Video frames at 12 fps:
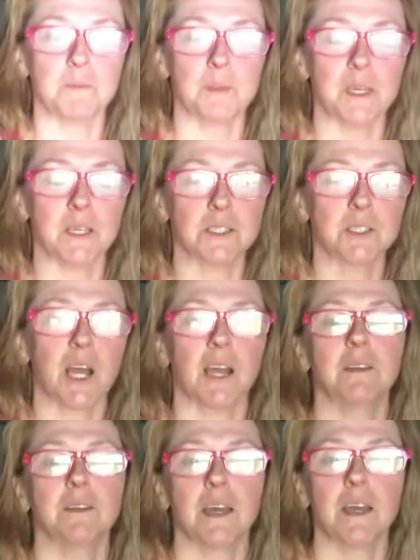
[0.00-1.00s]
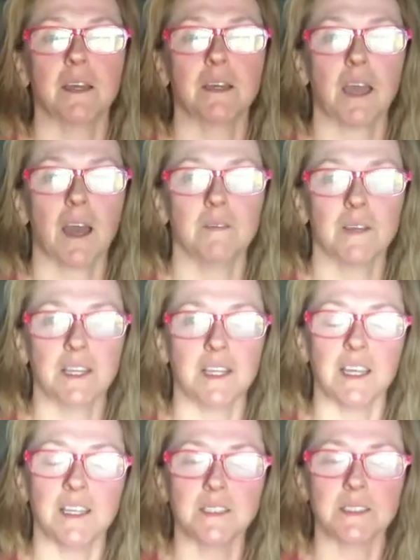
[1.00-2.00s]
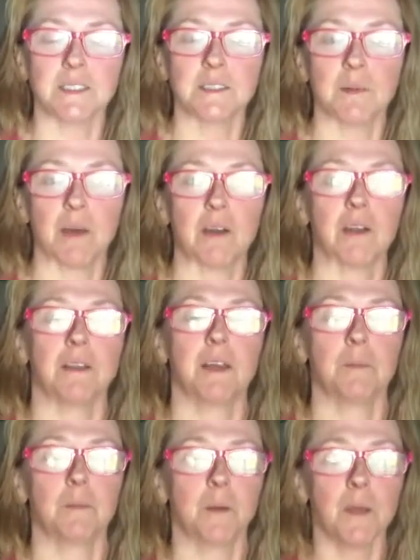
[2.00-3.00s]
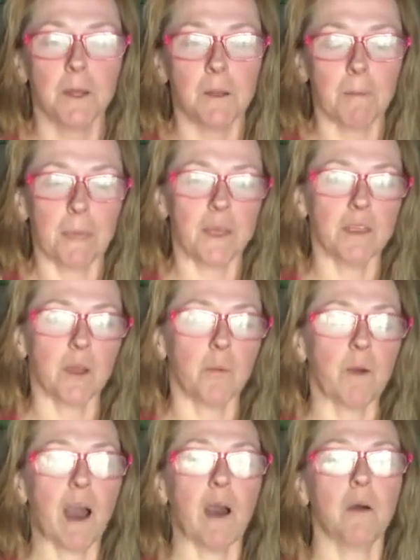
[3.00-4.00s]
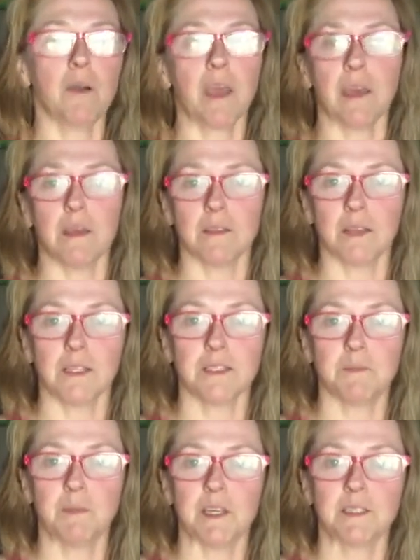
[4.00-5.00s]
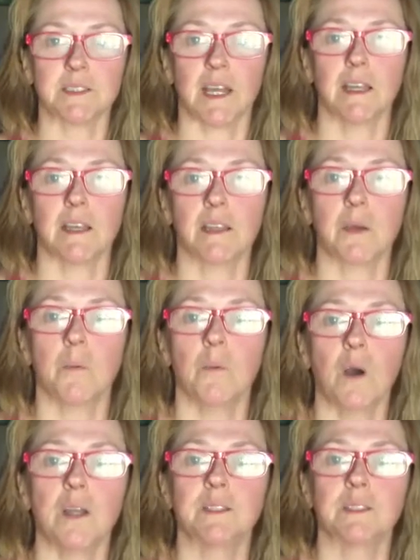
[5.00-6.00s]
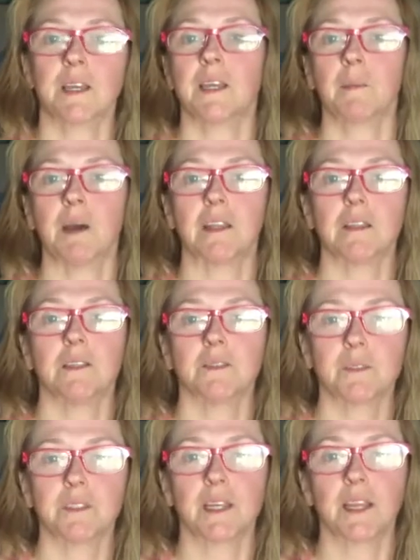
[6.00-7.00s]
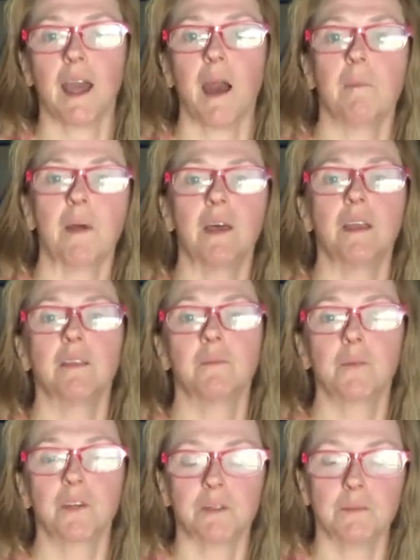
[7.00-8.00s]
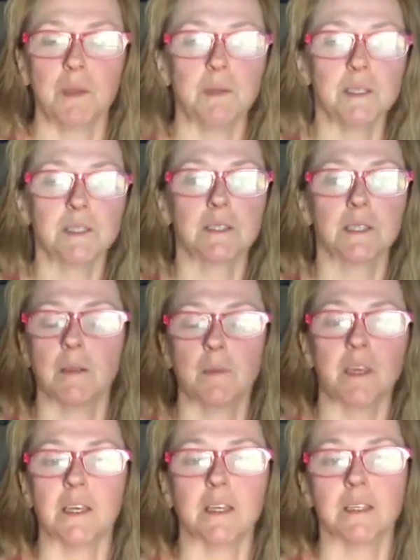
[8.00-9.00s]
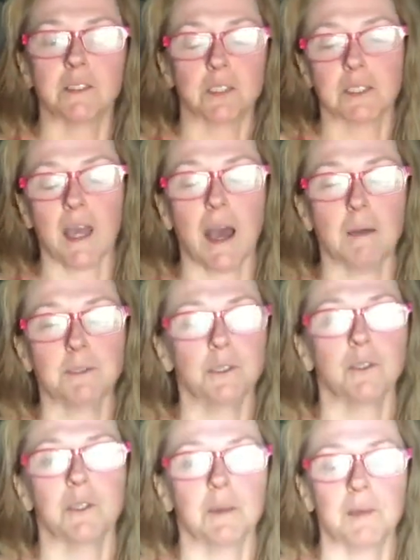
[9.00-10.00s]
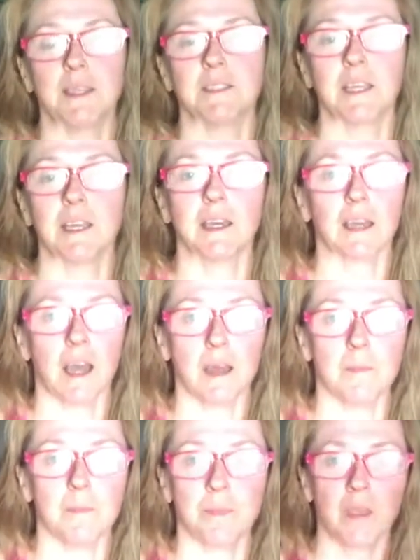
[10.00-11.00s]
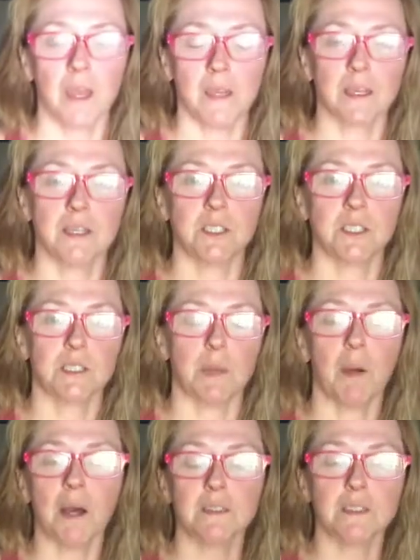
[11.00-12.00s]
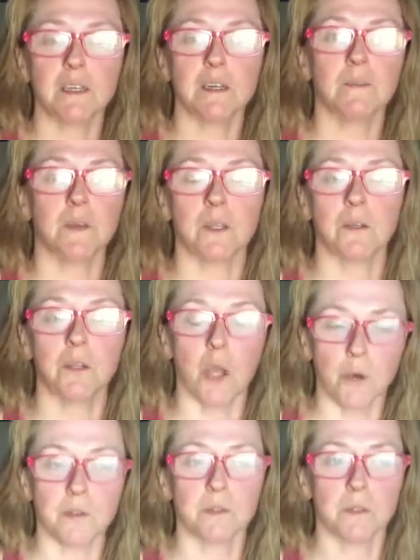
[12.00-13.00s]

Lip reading: being childlike, having an innocence about it. Like, be like, wow, okay, let's be excited. Like, what is going to come out of this? What's going to happen? Where maybe this is going to be just absolutely amazing. I'm going to just stay positive and know